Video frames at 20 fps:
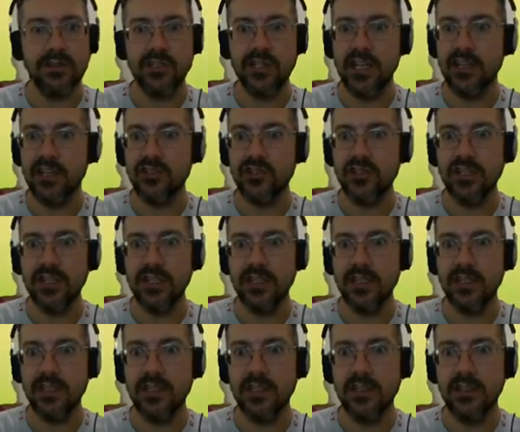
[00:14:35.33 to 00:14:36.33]
change
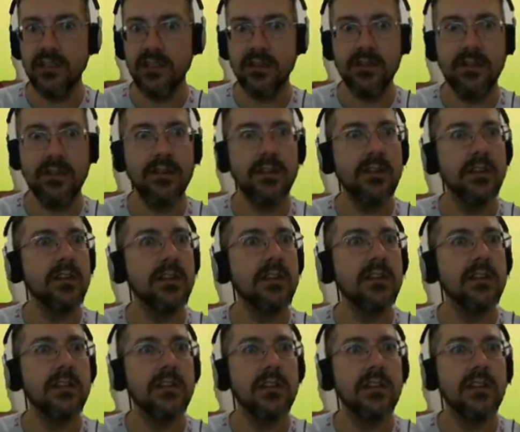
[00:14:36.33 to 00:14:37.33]
the
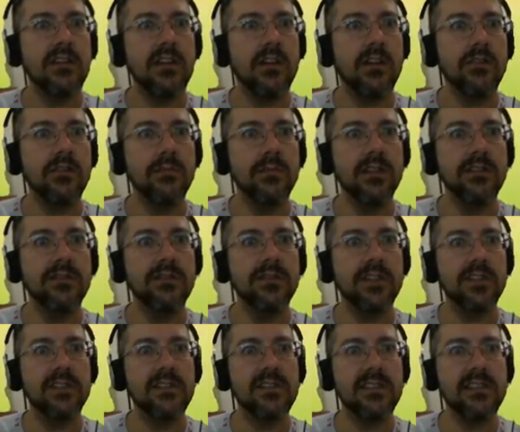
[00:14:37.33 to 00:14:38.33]
audio
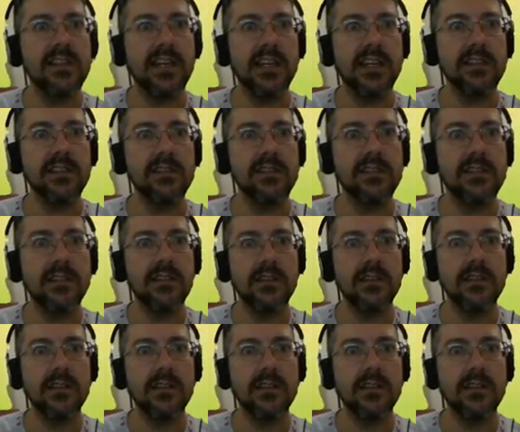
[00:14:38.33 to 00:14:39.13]
buffer size.